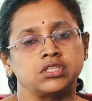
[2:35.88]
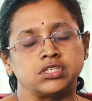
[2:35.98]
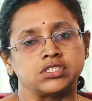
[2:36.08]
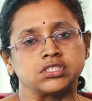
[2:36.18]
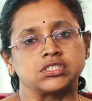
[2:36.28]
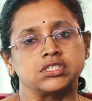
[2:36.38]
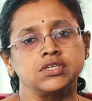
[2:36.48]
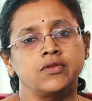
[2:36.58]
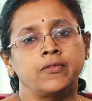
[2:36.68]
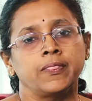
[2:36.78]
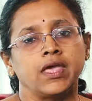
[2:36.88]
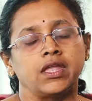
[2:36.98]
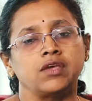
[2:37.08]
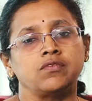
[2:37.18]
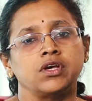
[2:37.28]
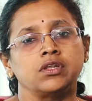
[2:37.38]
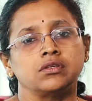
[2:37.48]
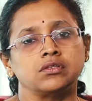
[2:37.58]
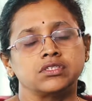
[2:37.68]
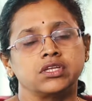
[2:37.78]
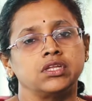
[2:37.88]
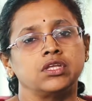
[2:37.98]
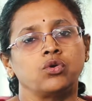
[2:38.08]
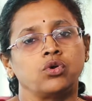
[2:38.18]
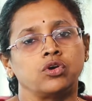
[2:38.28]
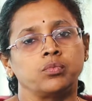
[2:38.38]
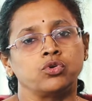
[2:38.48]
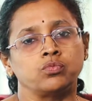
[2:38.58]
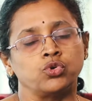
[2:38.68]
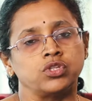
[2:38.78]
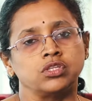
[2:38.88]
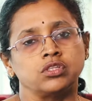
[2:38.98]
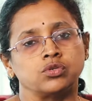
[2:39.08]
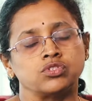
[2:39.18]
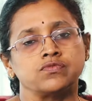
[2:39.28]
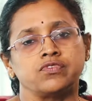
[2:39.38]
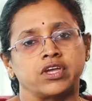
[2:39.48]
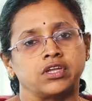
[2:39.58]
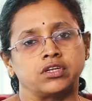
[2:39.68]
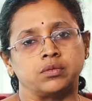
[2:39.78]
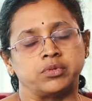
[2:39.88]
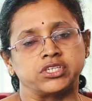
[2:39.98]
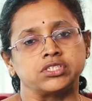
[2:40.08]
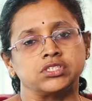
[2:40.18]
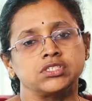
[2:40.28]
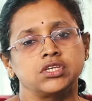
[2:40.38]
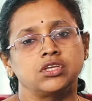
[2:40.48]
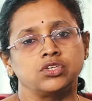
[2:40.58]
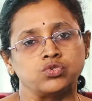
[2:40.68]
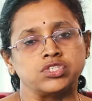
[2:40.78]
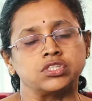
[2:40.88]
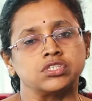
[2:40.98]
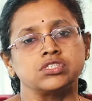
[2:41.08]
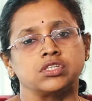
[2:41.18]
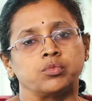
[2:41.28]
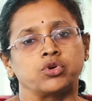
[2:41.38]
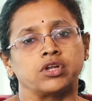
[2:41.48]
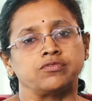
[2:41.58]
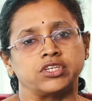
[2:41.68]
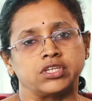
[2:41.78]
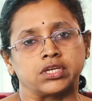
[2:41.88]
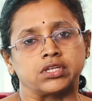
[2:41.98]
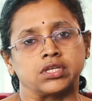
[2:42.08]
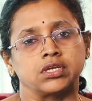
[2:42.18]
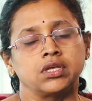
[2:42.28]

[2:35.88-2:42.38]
360 and I have done screening on about more than 1,500 patients using this thermography technique.